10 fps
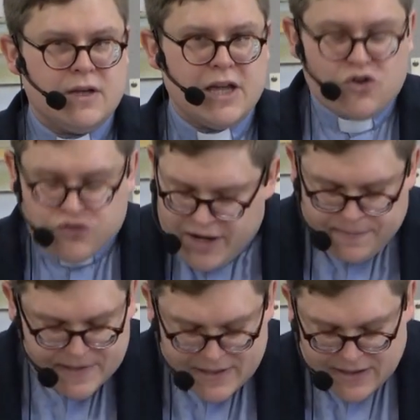It
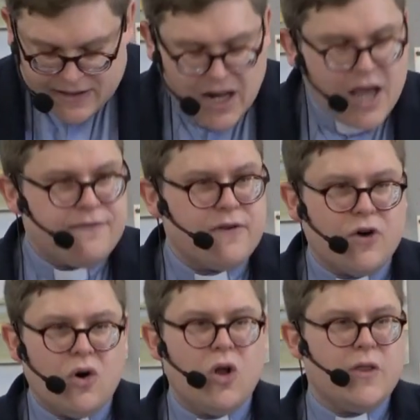creeps into the life of
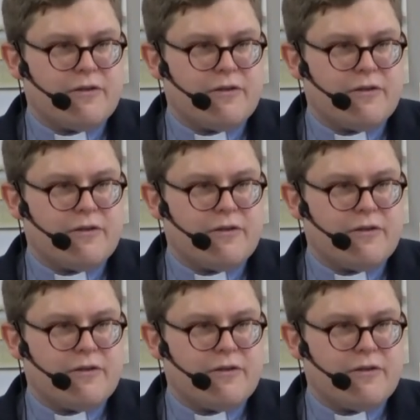all.